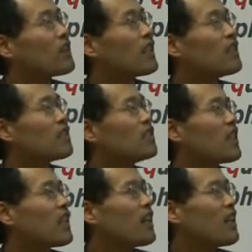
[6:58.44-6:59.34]
into
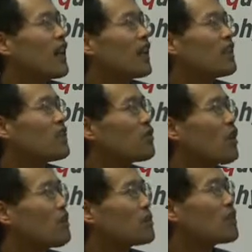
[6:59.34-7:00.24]
this
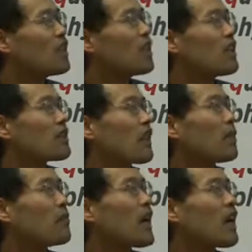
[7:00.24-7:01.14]
form. So
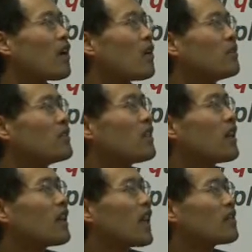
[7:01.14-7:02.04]
a pair of
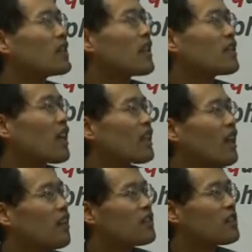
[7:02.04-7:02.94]
Gaussian
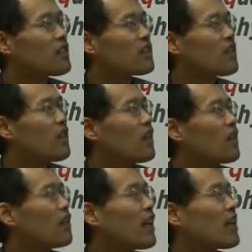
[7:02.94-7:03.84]
channels,
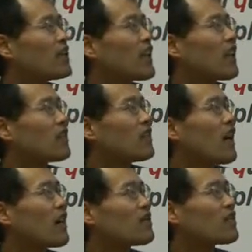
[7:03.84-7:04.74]
one is at iris